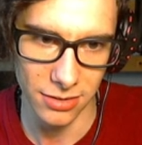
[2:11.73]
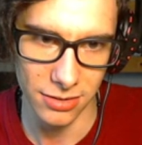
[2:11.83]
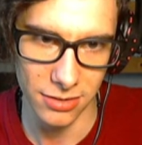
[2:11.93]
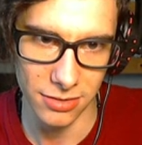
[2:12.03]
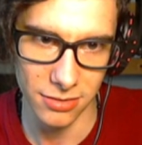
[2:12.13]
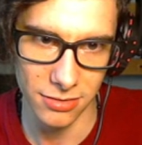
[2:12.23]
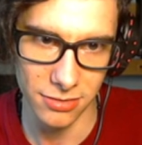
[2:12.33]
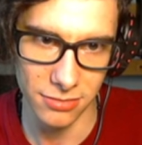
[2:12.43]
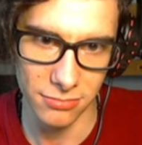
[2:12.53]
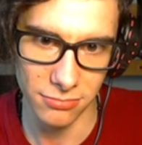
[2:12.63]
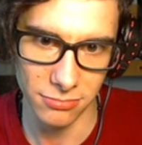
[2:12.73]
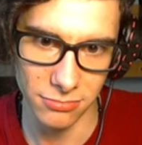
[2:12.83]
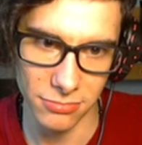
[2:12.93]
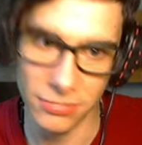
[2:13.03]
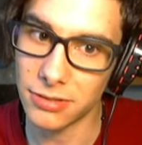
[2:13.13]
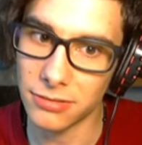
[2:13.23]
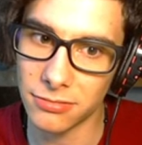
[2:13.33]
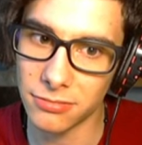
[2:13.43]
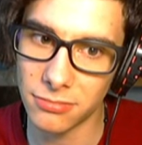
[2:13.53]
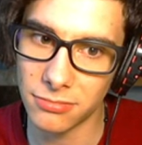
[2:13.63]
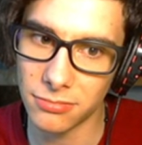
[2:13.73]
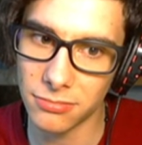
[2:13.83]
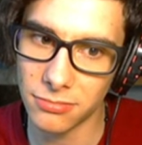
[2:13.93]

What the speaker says: Nothing is said.